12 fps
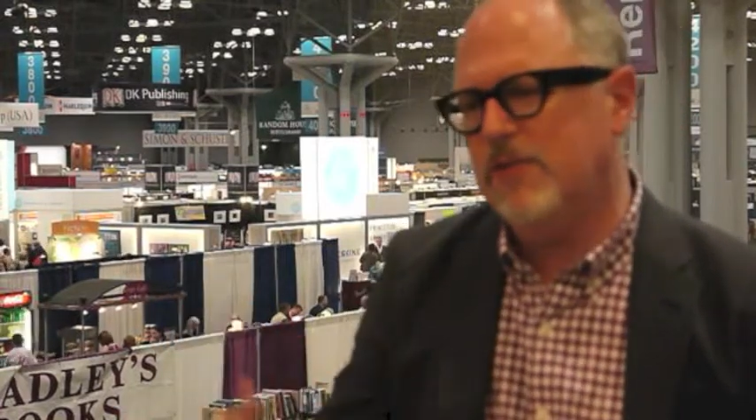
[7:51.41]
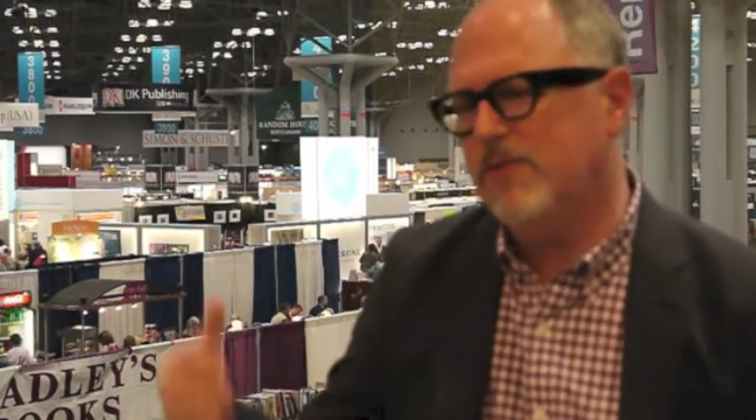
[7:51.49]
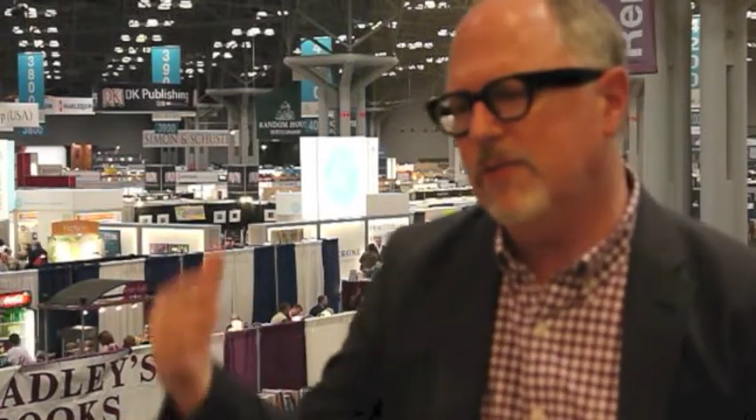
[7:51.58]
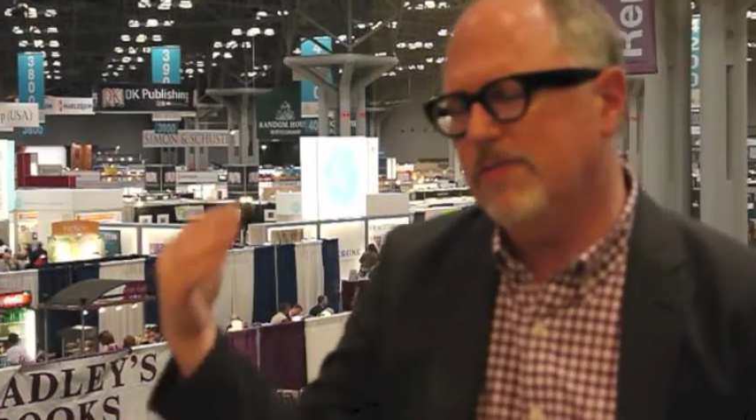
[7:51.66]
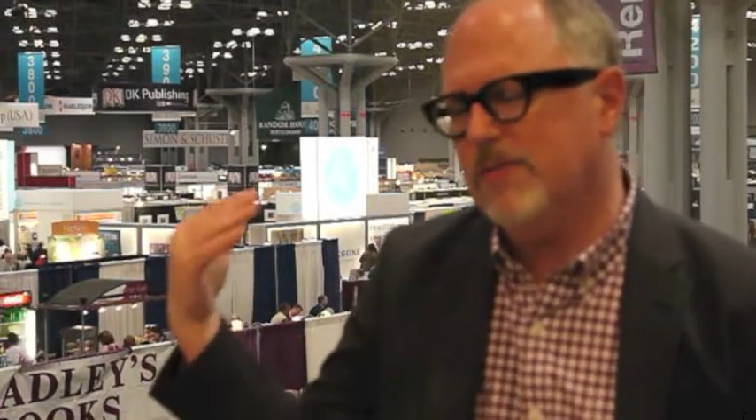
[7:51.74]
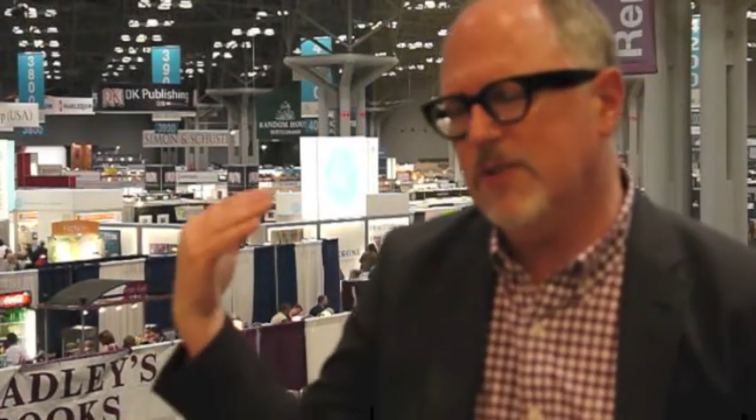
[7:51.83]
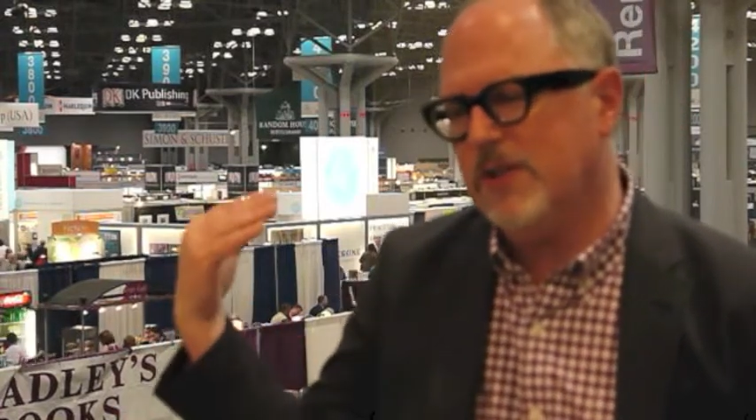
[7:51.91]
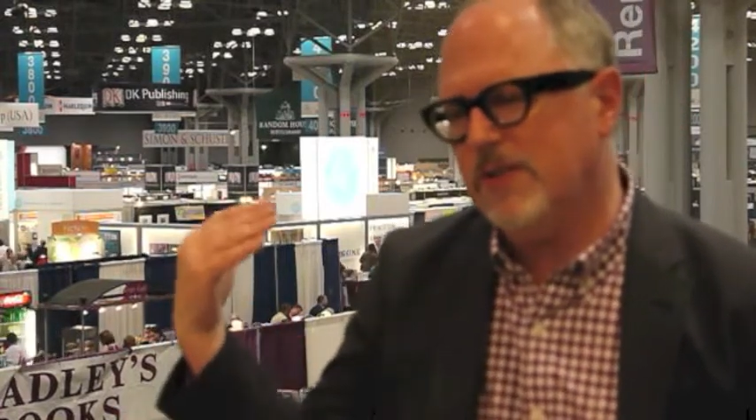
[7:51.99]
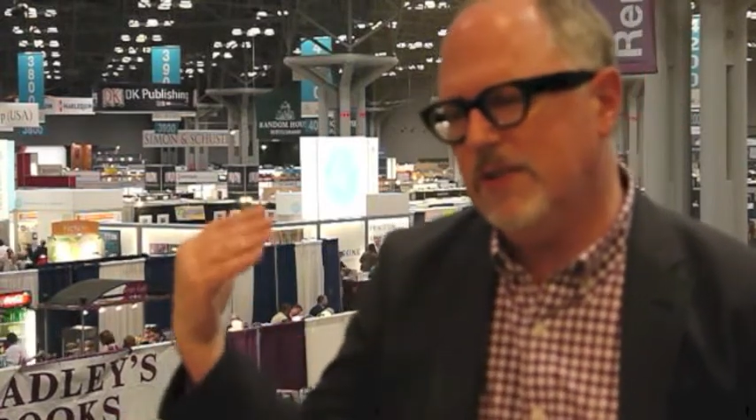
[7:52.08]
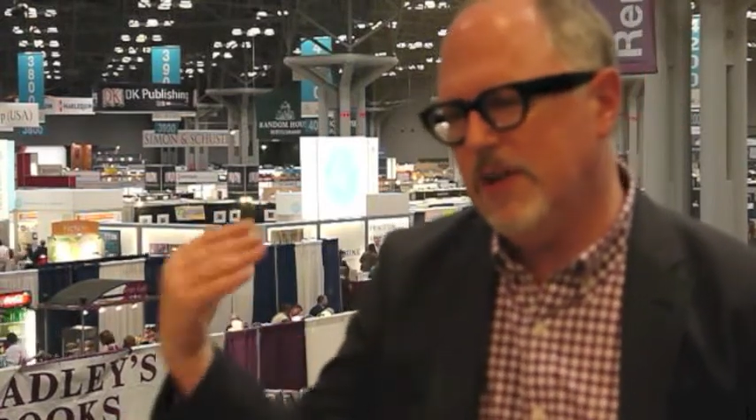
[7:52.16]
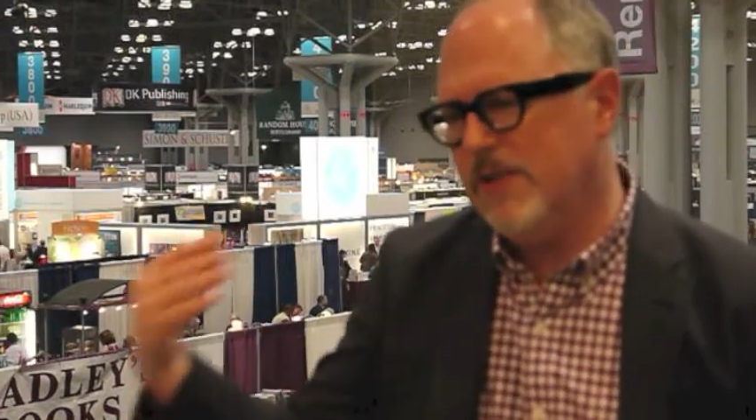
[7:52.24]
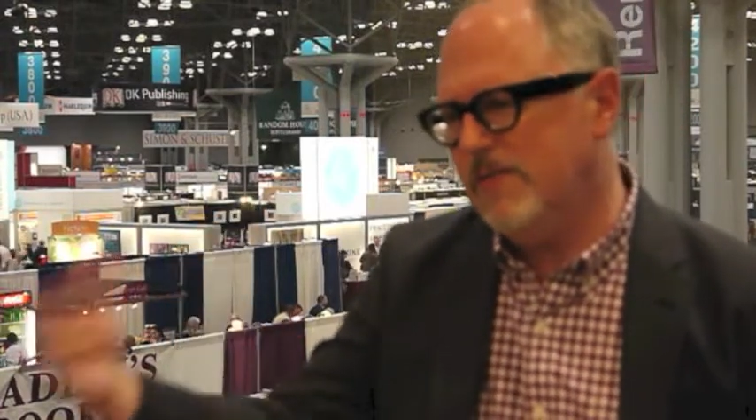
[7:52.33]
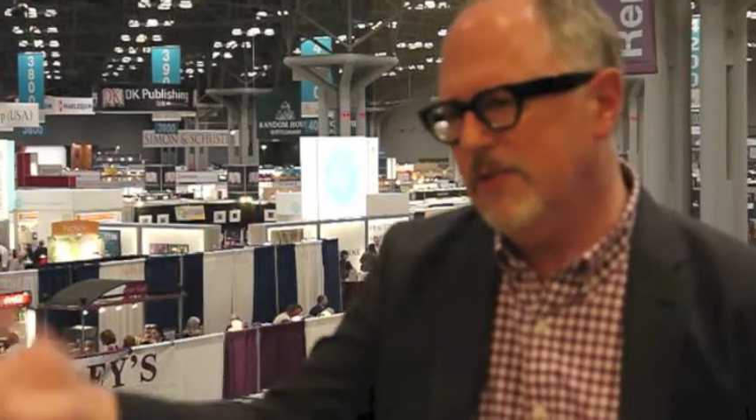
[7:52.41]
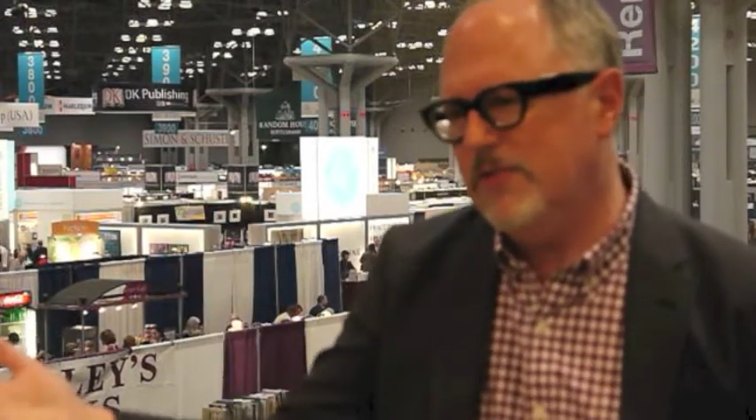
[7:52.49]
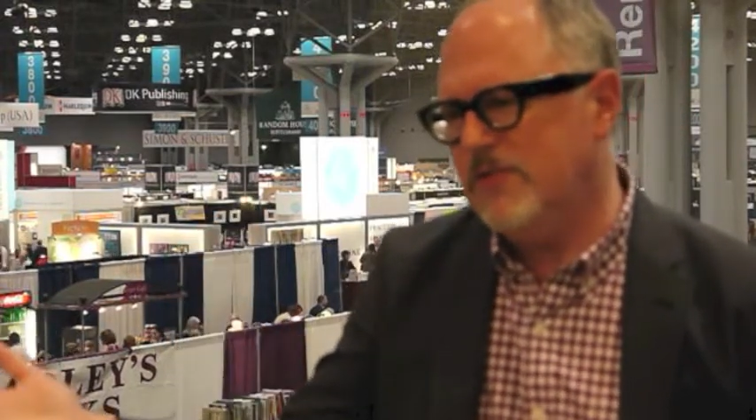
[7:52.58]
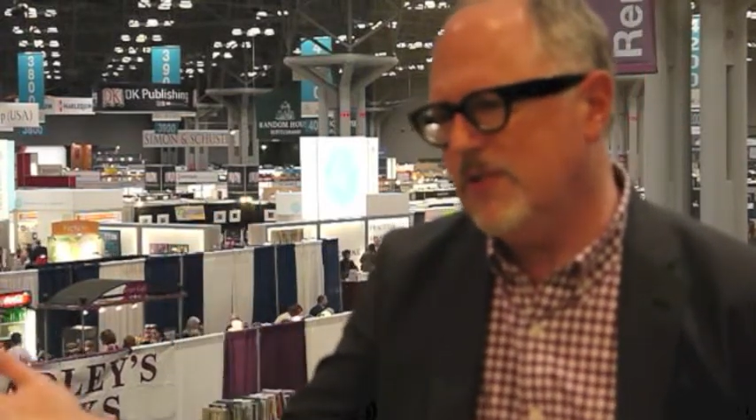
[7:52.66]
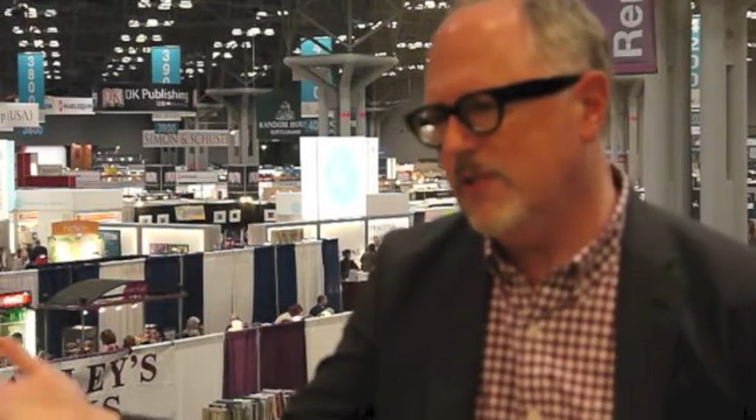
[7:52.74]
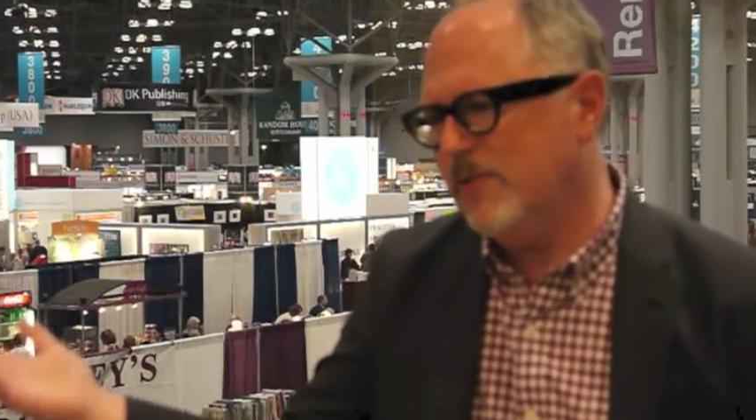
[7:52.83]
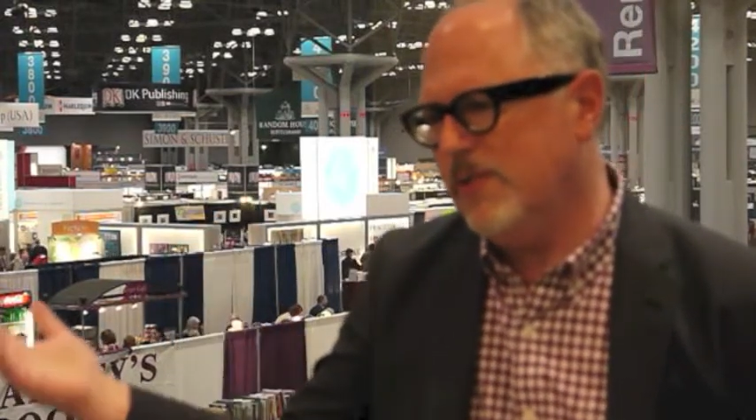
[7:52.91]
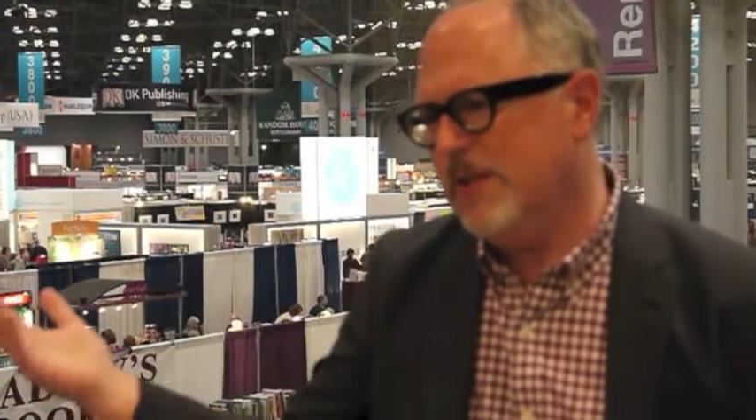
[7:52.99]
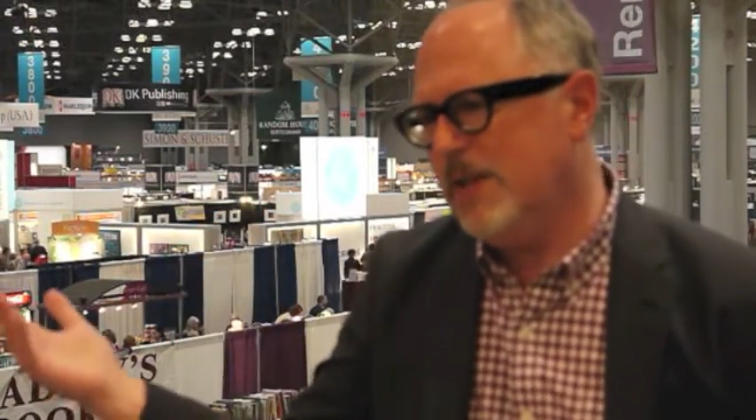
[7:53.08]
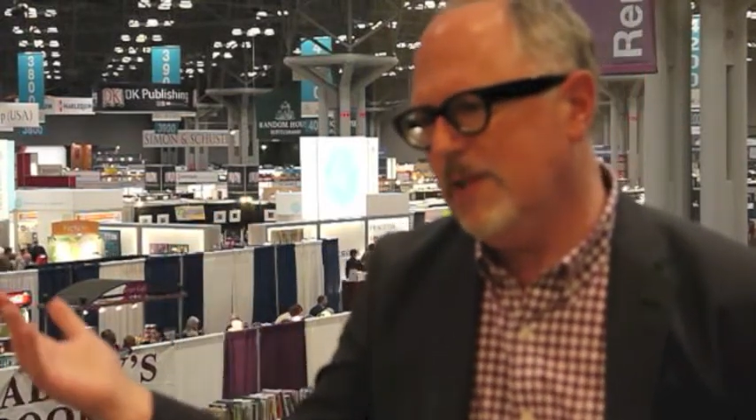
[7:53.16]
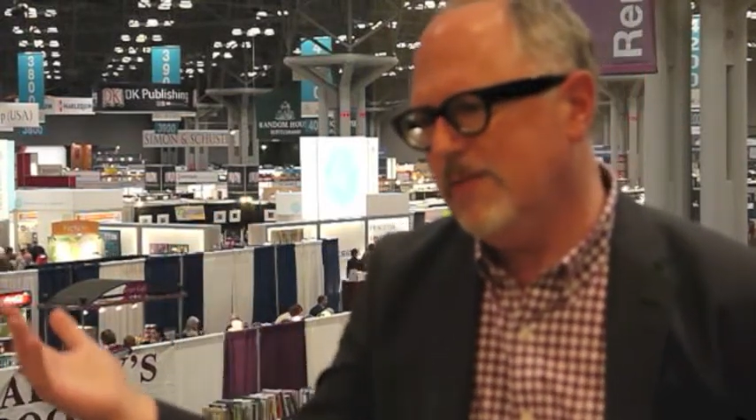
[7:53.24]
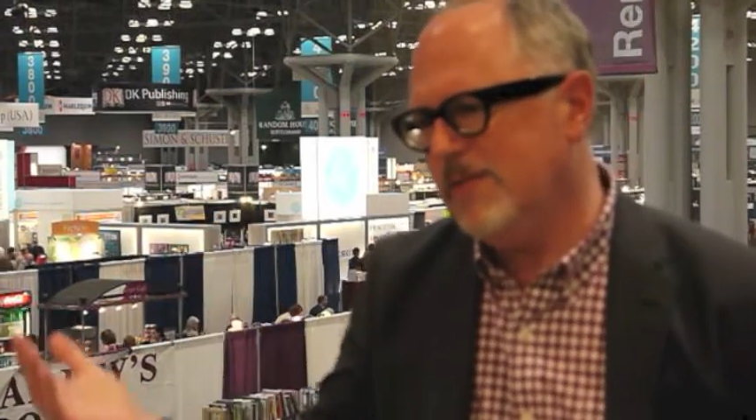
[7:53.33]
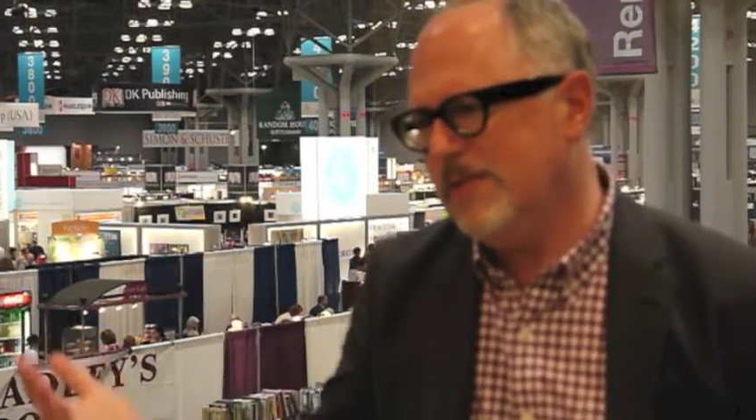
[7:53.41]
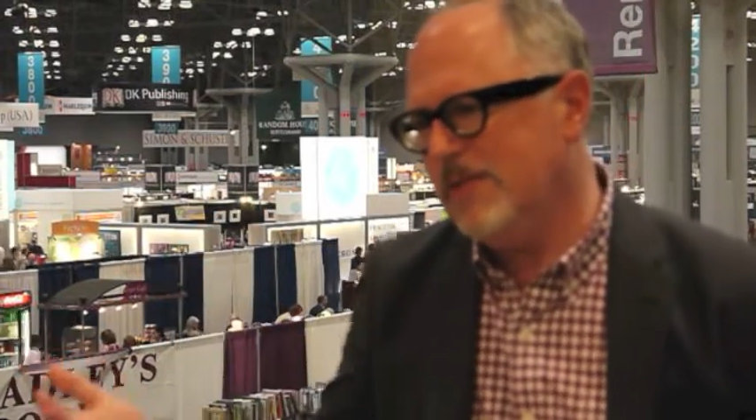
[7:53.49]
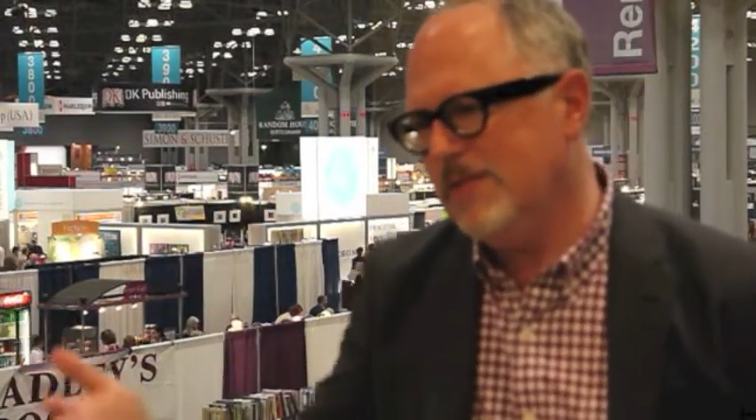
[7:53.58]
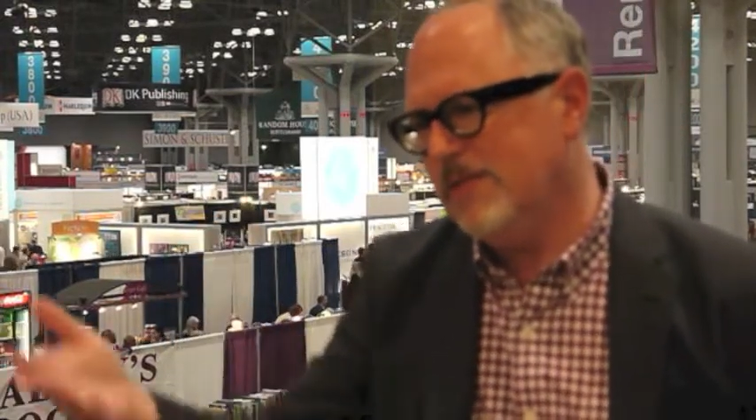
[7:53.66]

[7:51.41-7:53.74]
We talked to every star we came in